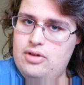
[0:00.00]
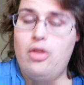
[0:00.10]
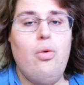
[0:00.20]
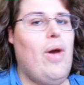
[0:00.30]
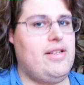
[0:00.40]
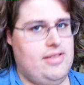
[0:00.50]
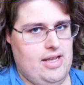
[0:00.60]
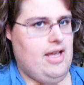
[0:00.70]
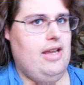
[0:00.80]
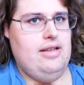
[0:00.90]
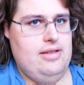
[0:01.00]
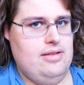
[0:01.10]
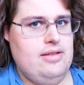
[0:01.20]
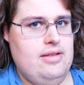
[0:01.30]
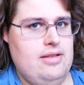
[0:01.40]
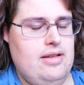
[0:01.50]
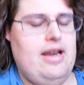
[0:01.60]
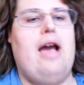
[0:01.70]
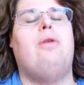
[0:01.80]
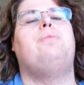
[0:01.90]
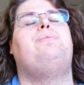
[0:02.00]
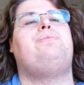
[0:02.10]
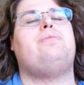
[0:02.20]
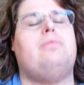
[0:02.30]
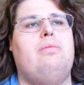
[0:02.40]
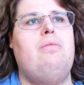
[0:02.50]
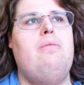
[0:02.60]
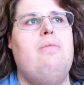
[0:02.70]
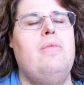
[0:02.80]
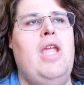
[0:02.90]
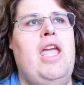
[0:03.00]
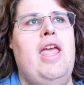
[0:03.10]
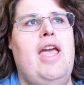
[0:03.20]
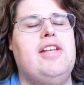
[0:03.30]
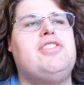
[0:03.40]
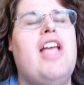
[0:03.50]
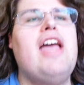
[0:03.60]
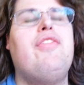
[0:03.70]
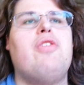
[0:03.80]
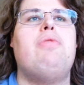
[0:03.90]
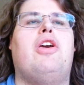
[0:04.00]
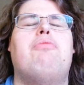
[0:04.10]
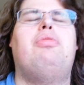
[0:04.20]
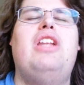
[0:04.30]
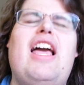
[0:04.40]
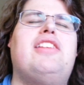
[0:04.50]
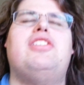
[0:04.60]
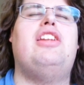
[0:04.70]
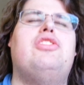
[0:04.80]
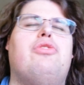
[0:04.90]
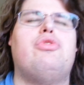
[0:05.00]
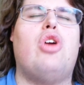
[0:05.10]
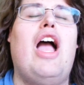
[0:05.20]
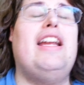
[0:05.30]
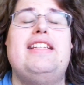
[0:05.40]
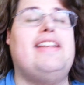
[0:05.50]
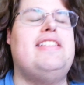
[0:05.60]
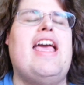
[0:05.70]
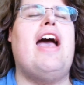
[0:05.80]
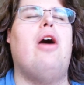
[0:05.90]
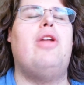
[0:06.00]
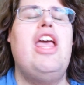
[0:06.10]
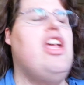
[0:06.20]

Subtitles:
on the west side. Now, aside from the complexities of trying to get down